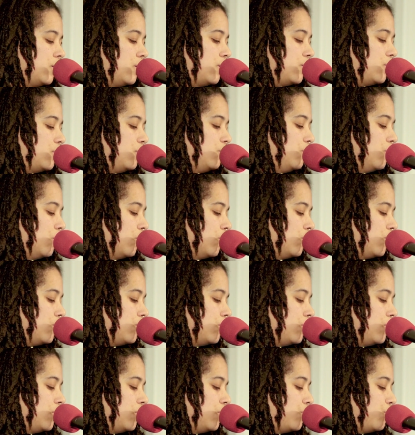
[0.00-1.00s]
You not,
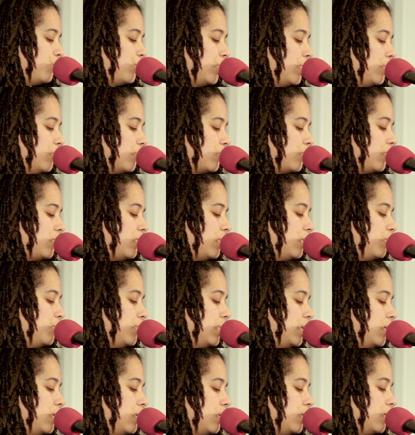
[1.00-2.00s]
will you not see
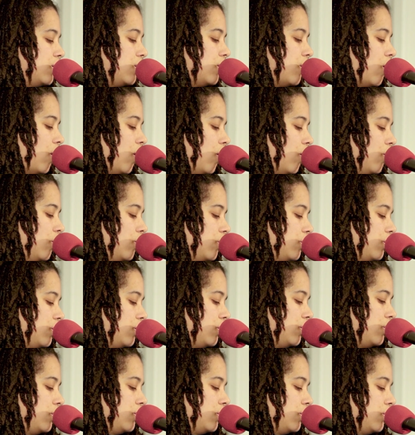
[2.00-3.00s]
me hurt?
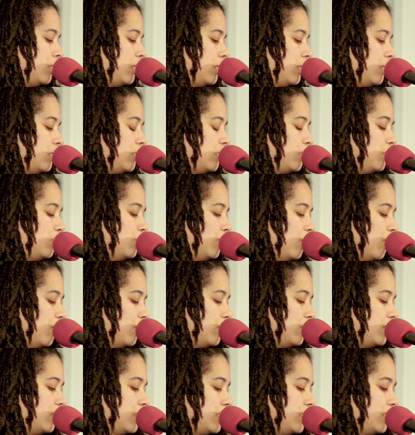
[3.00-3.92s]
Do not.